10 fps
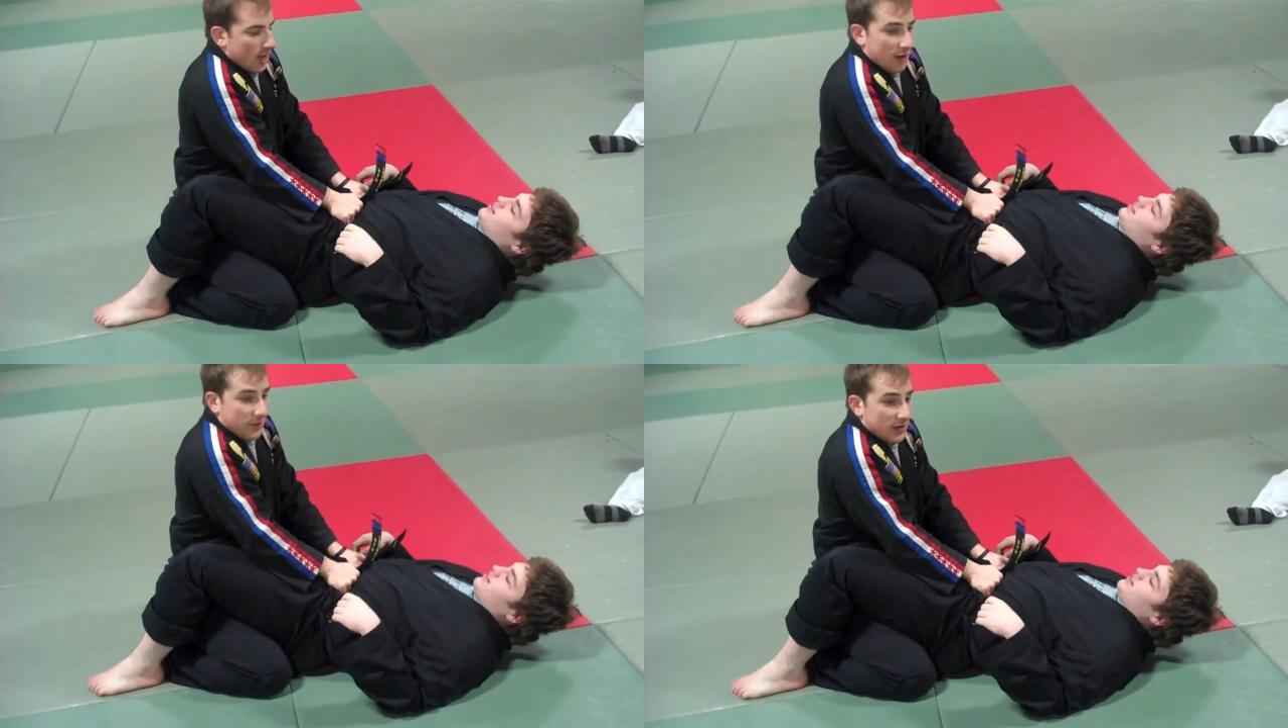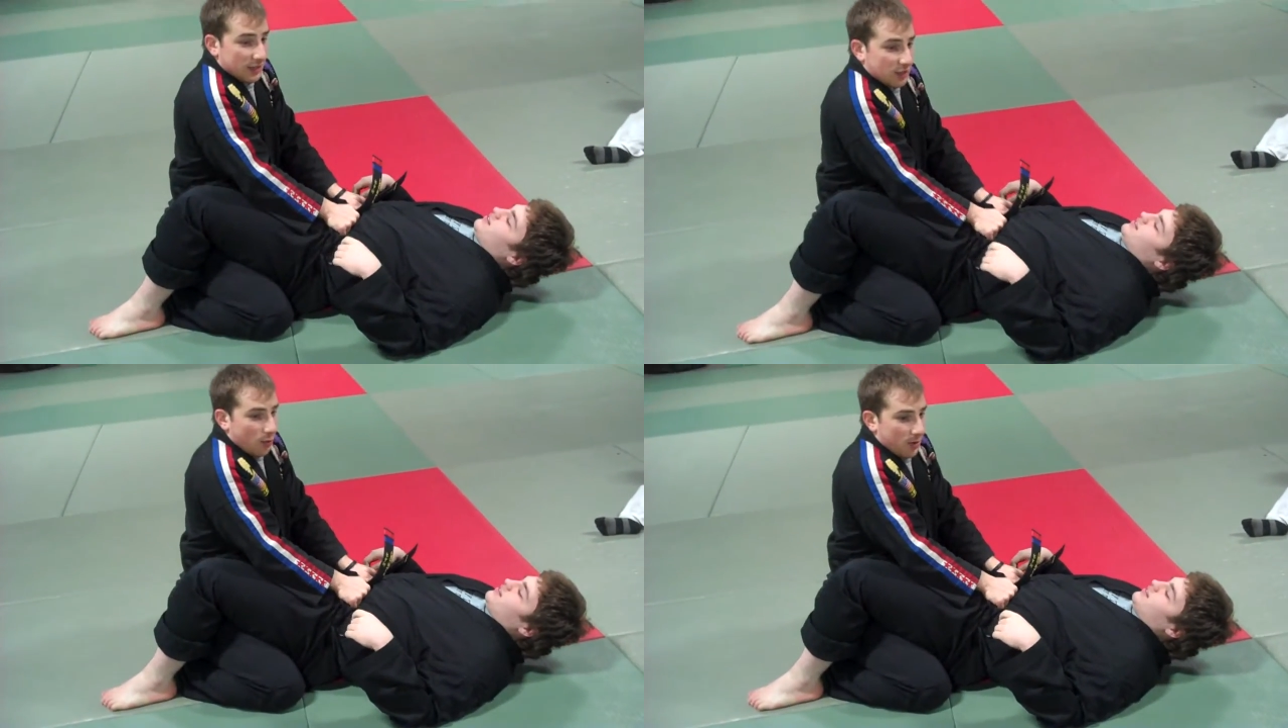If he
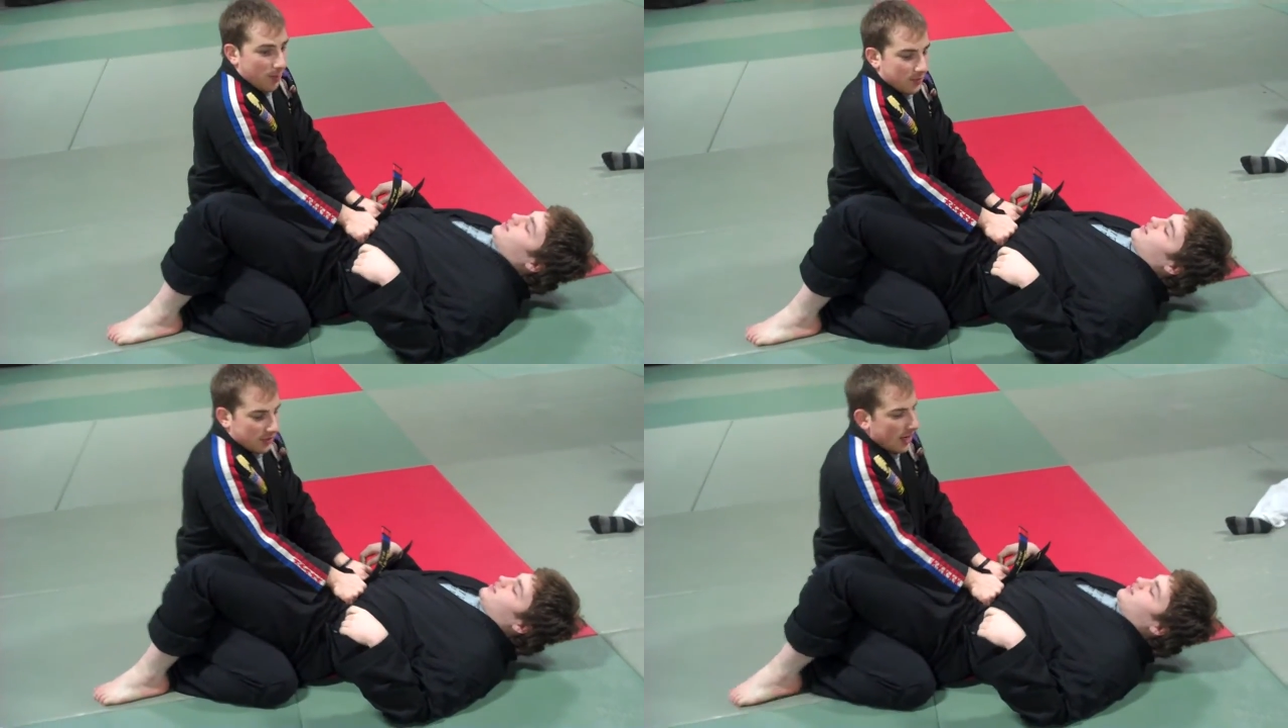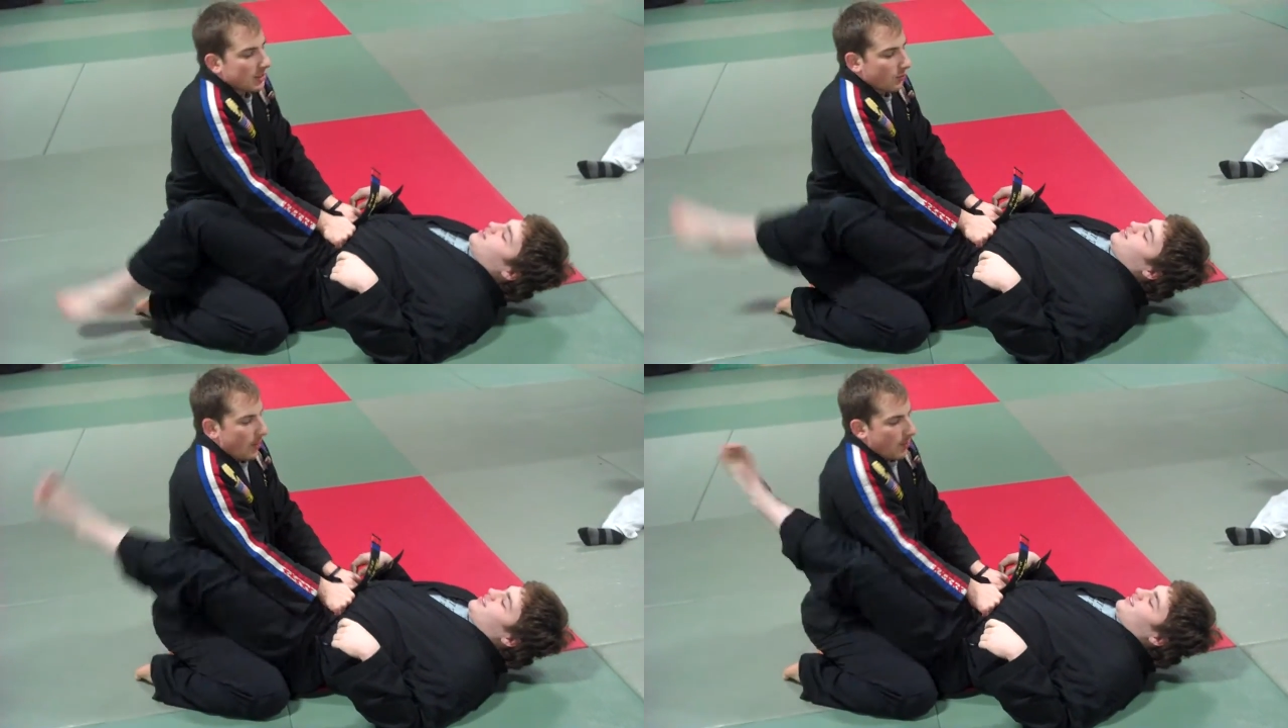doesn't open up his
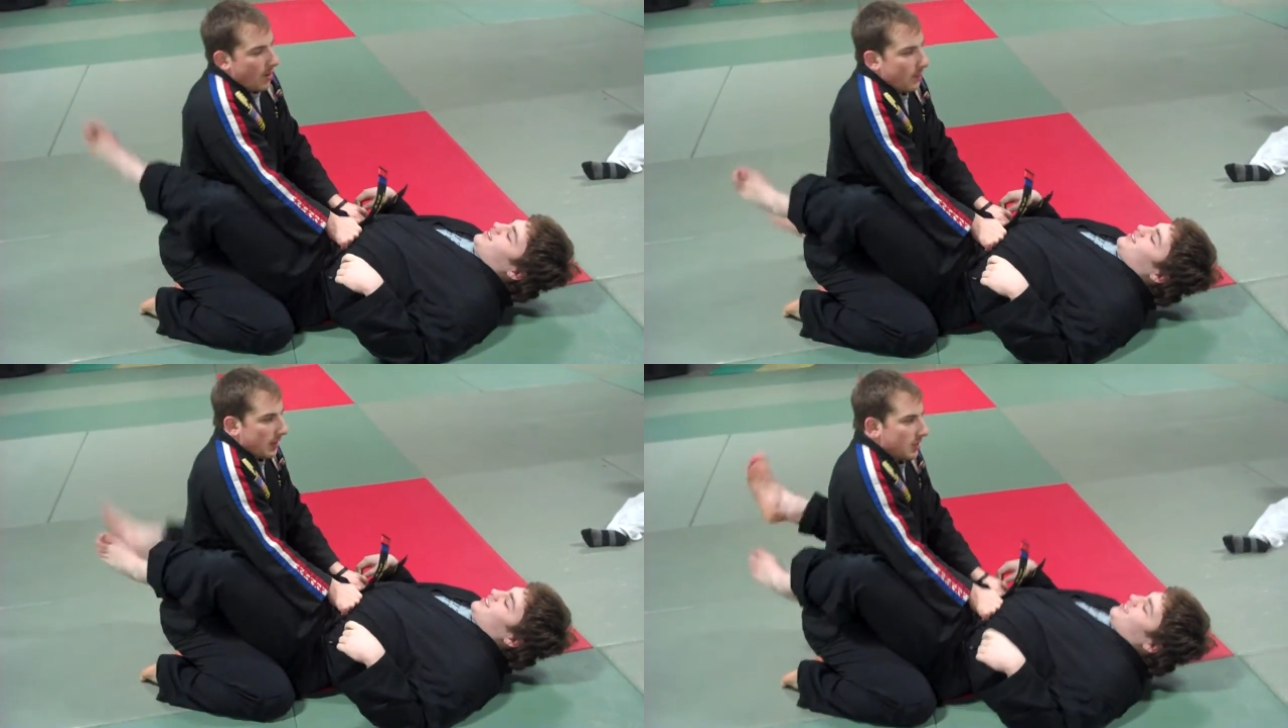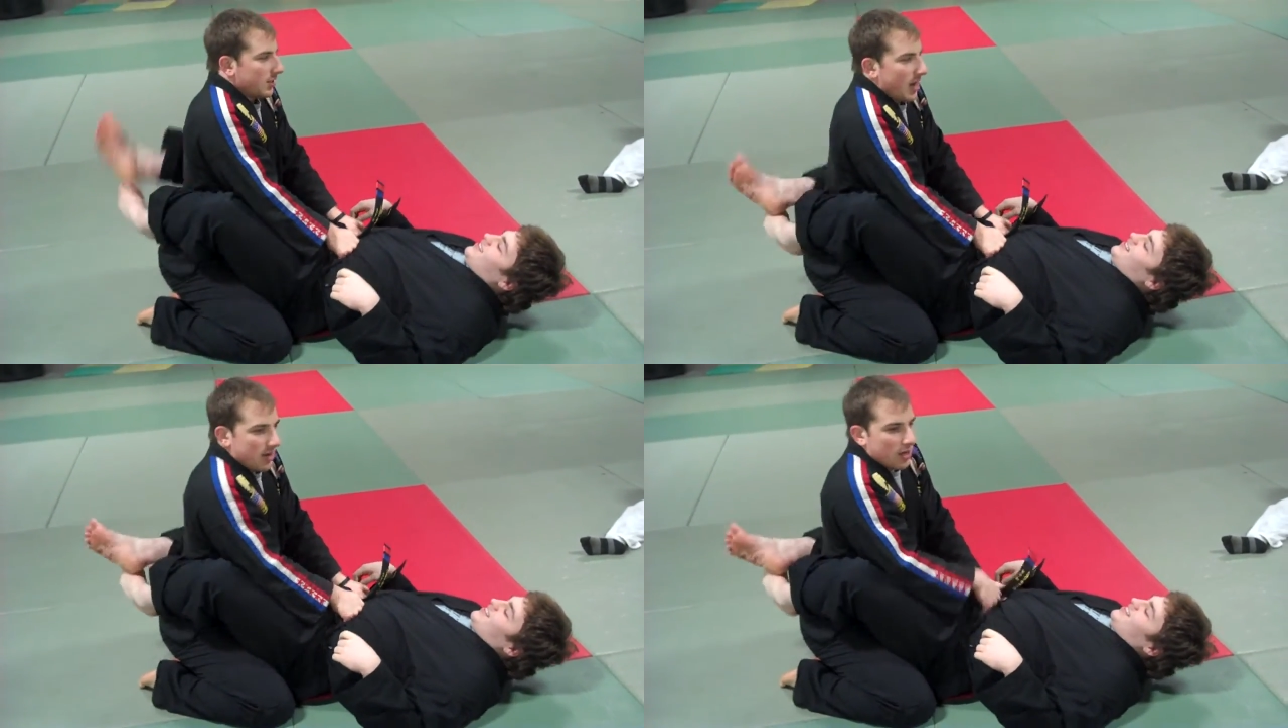legs, wrap him up nice and
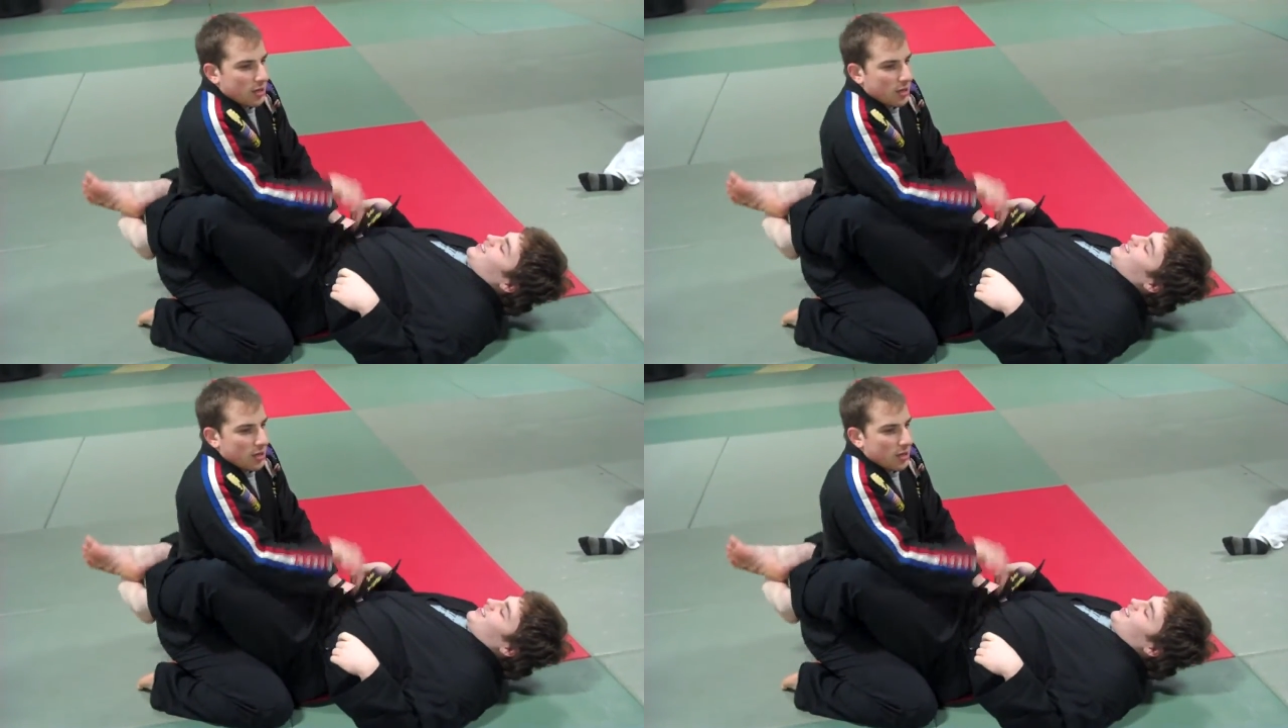tight.